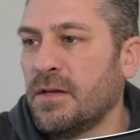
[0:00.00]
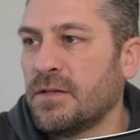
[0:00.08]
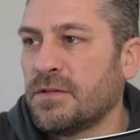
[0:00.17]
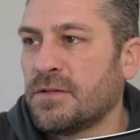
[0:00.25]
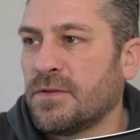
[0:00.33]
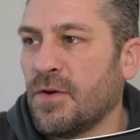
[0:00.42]

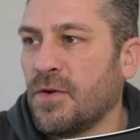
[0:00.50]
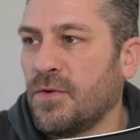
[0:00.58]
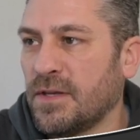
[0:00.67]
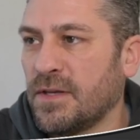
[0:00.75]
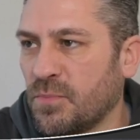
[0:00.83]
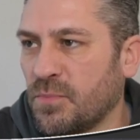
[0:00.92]
So
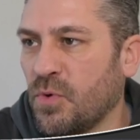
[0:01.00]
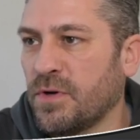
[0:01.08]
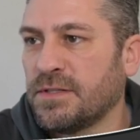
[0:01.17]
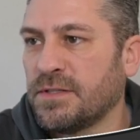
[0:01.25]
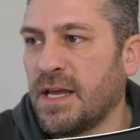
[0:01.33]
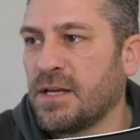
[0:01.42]
that's important to
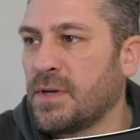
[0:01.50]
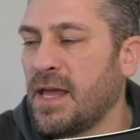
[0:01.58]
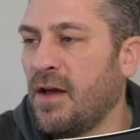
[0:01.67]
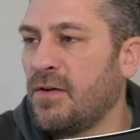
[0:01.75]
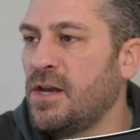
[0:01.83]
take into account.